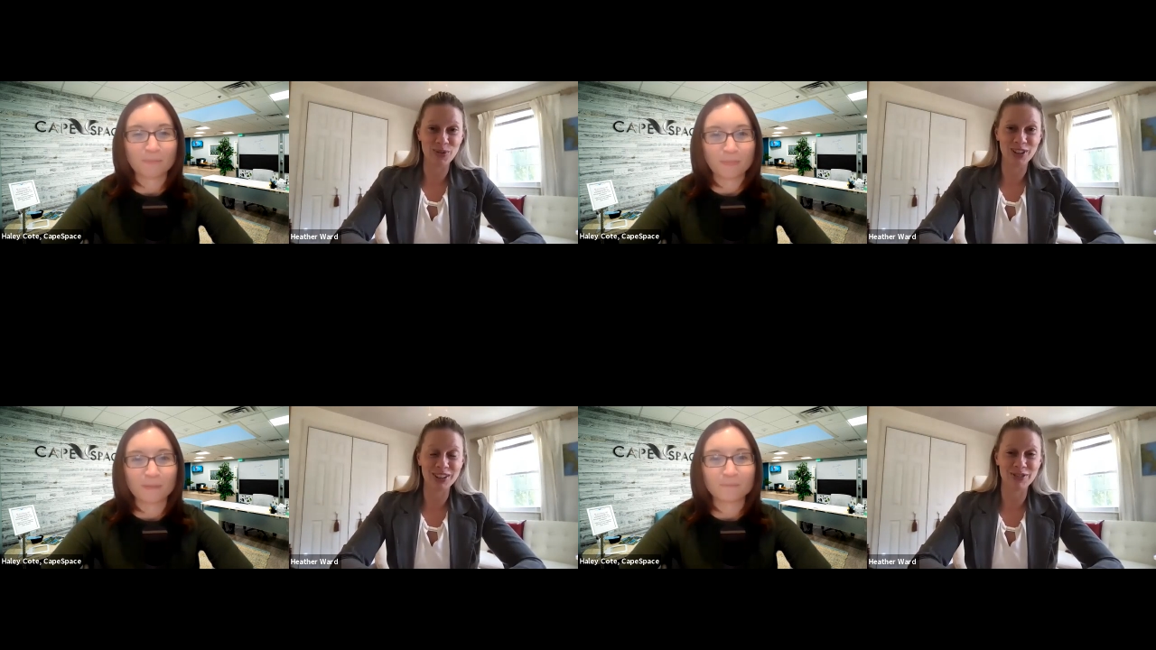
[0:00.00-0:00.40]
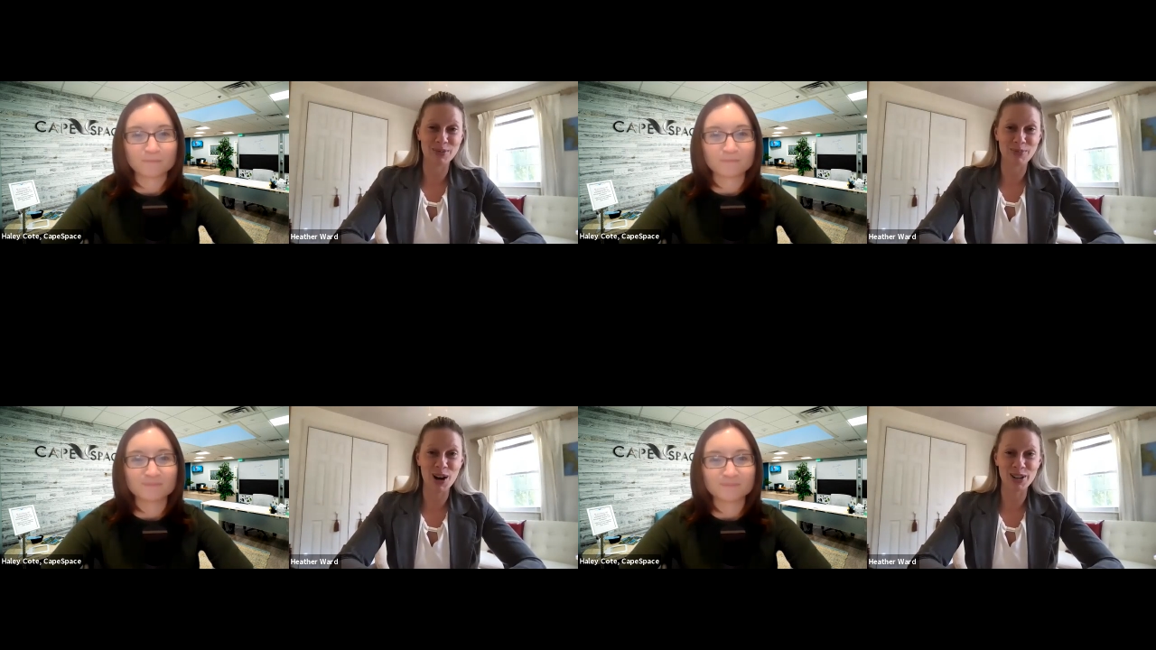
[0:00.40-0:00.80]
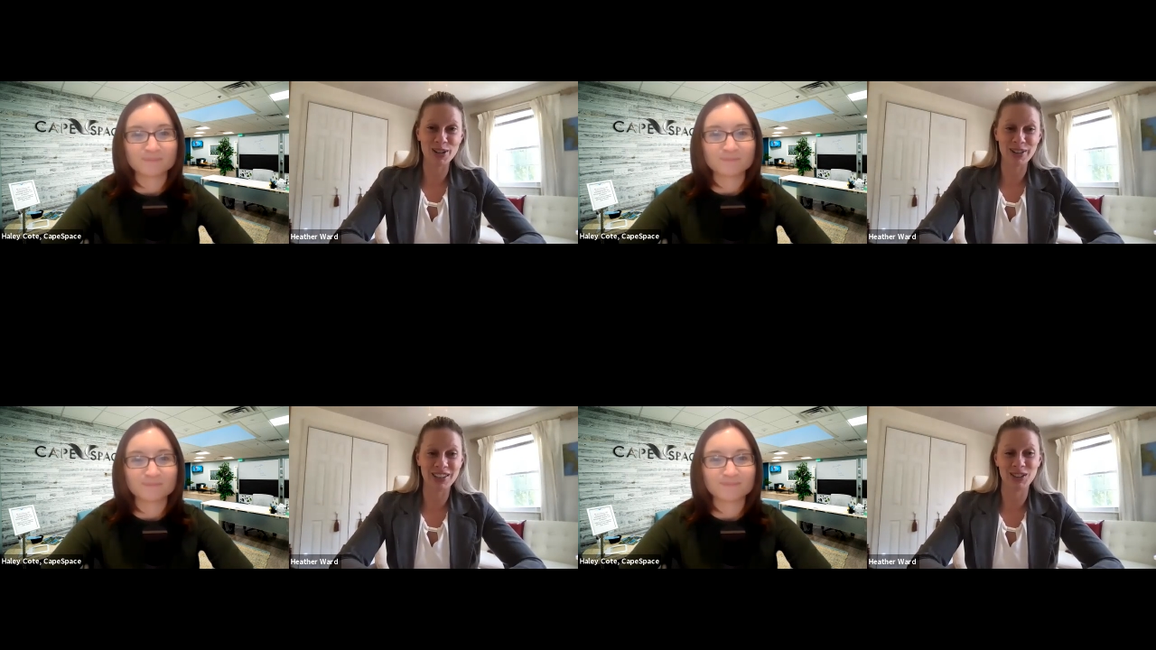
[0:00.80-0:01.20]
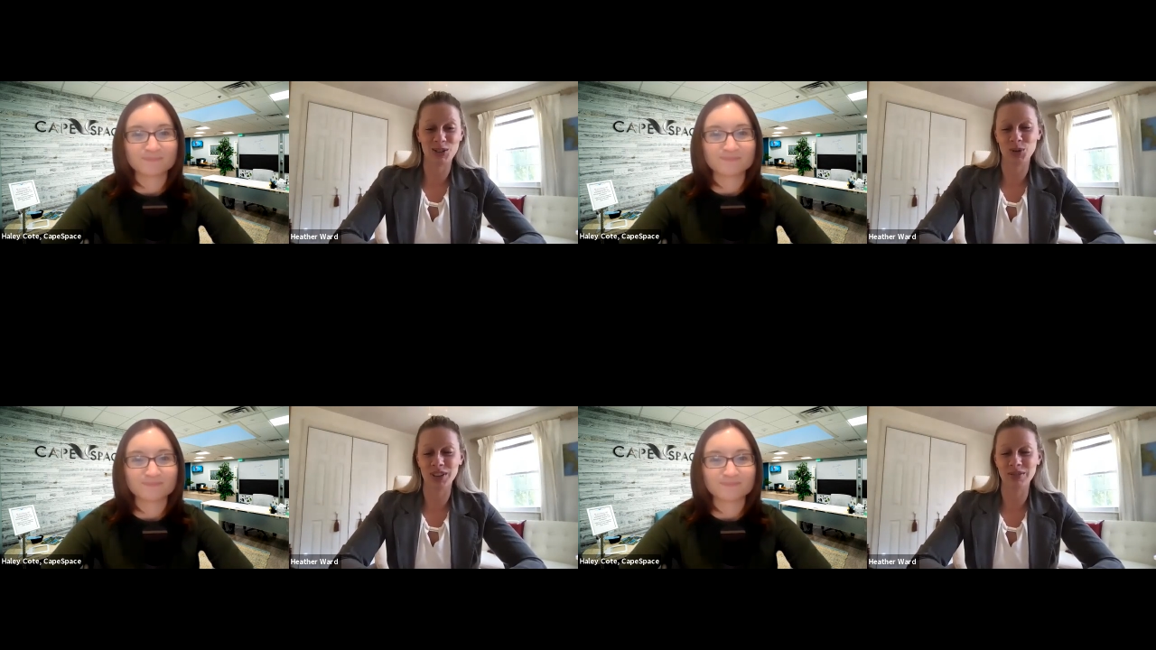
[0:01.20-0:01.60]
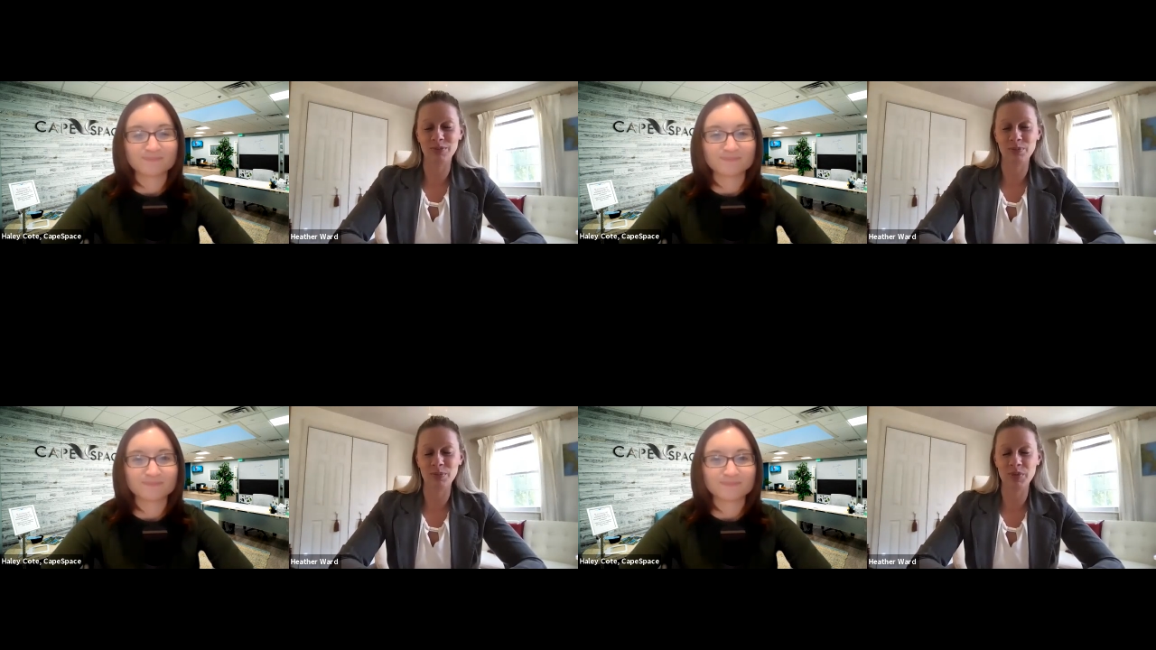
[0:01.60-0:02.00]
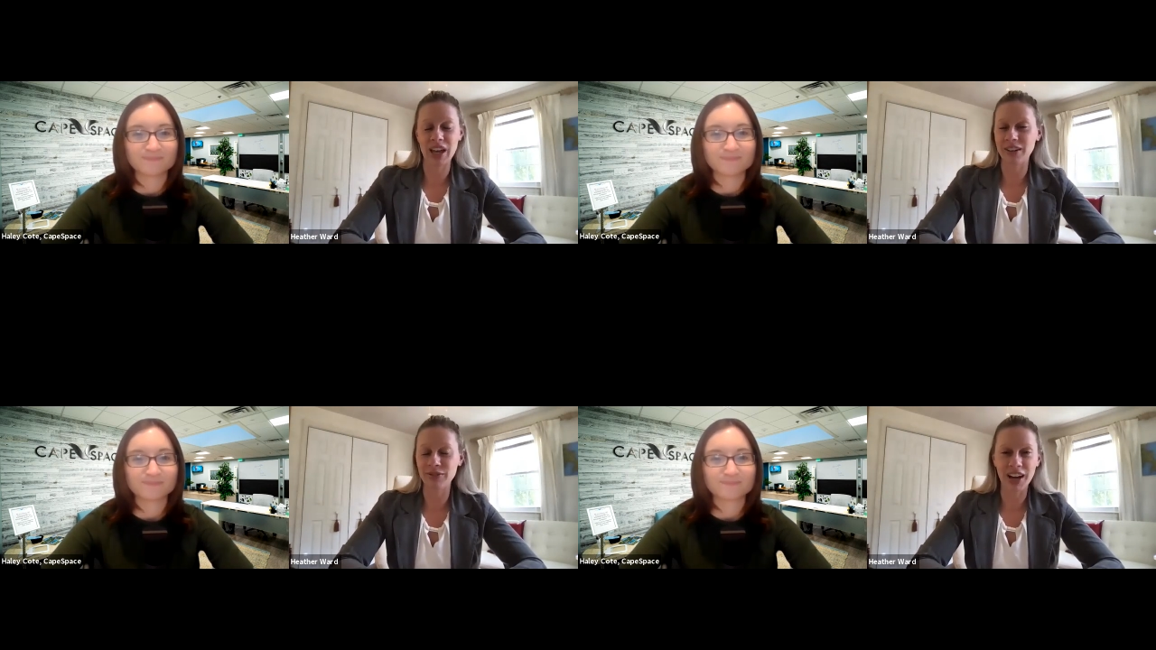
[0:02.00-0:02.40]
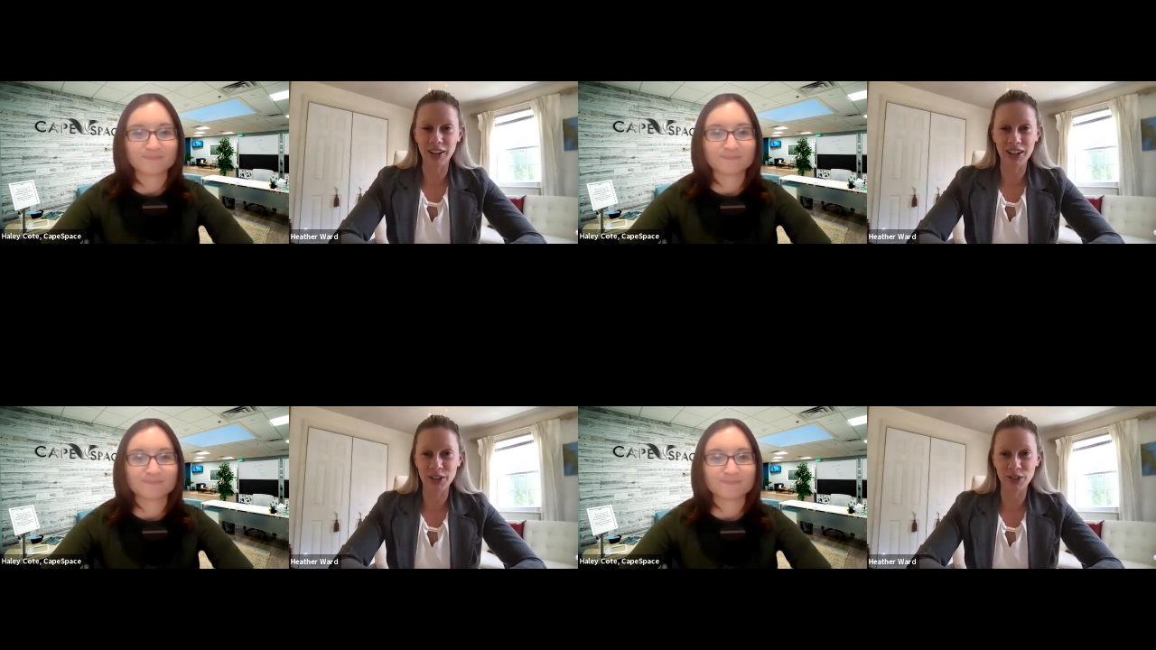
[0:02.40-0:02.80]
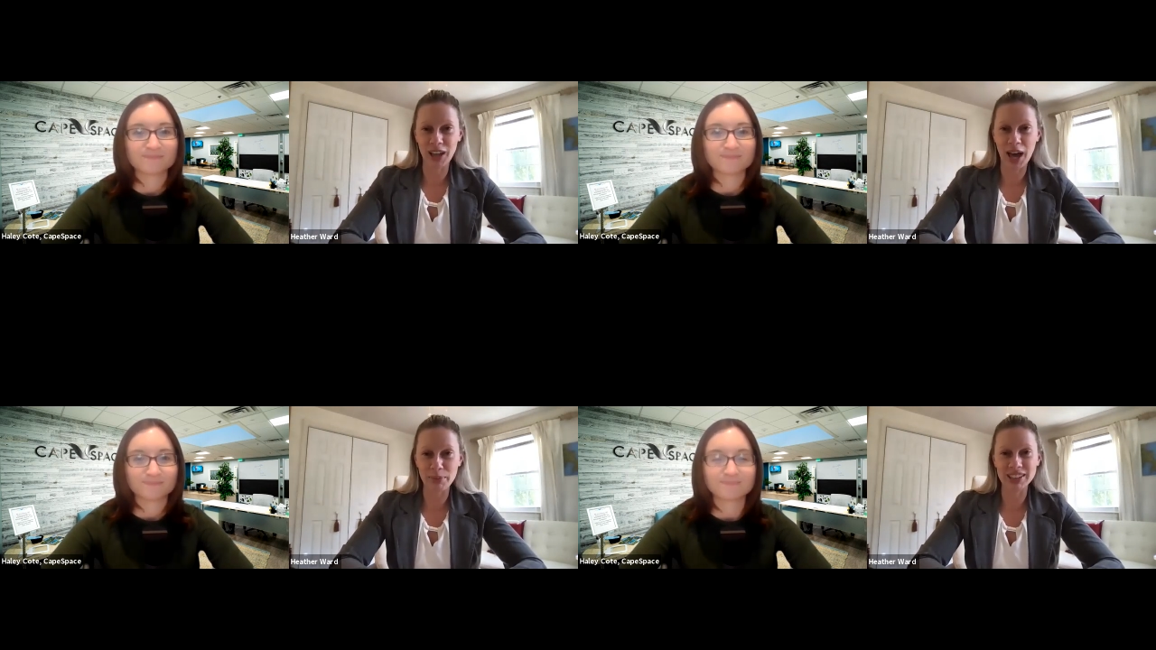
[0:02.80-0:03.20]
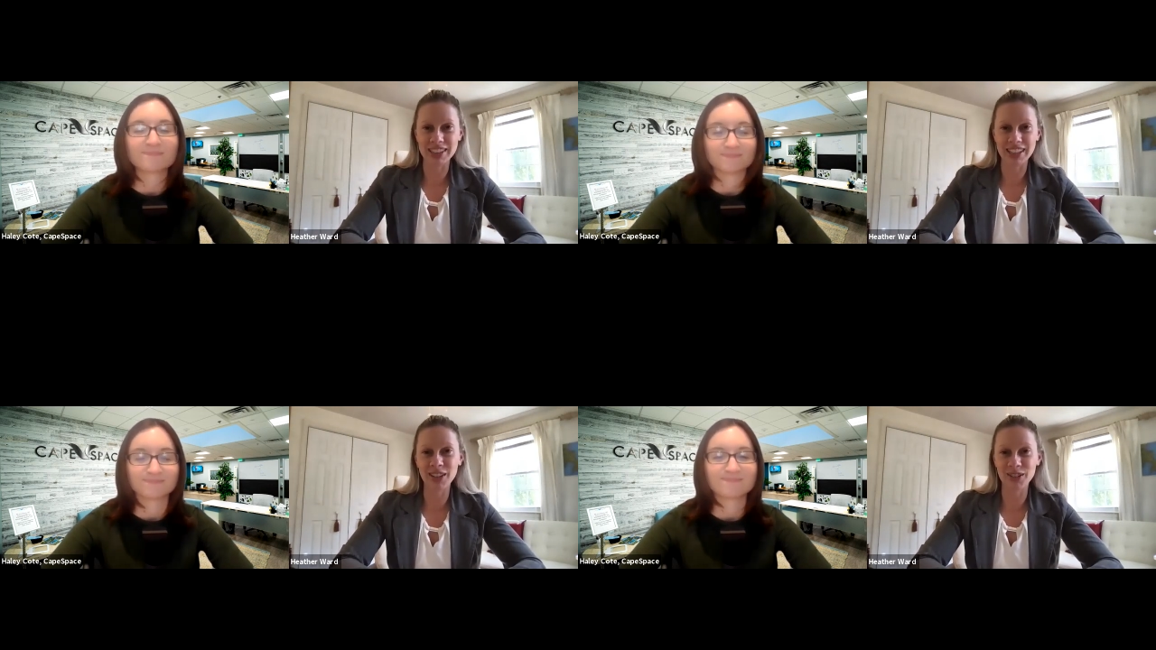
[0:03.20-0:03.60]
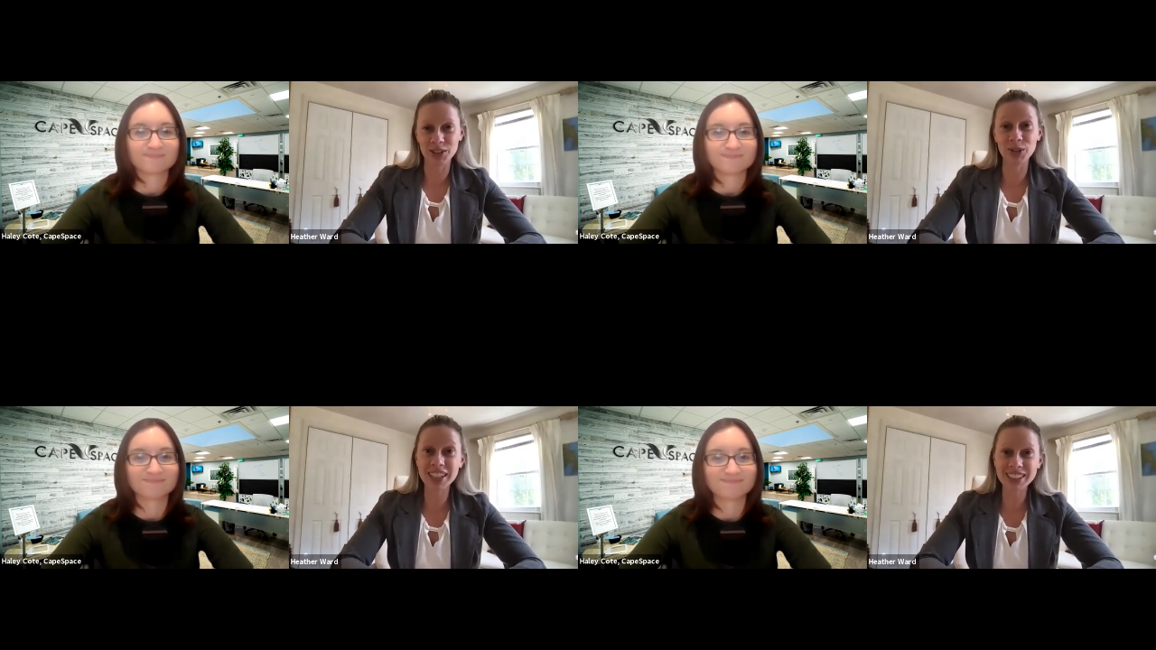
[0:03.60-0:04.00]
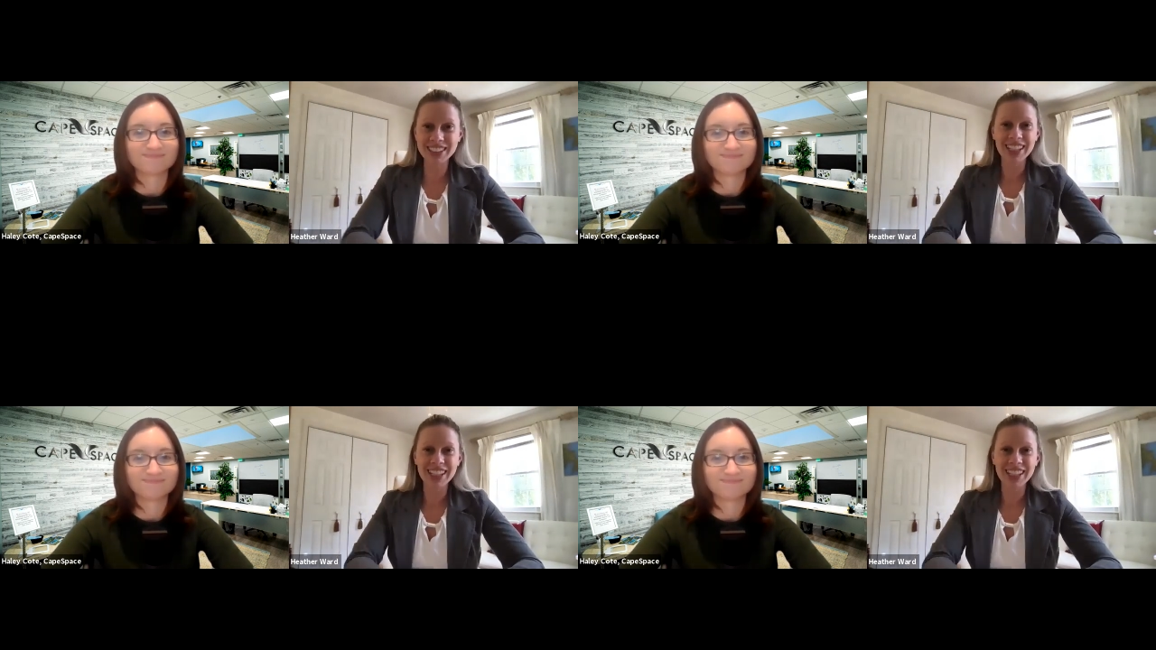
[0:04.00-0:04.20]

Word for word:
Speaker 1: worked for a partner that sort of sat a file on your lap and said, Here, do this.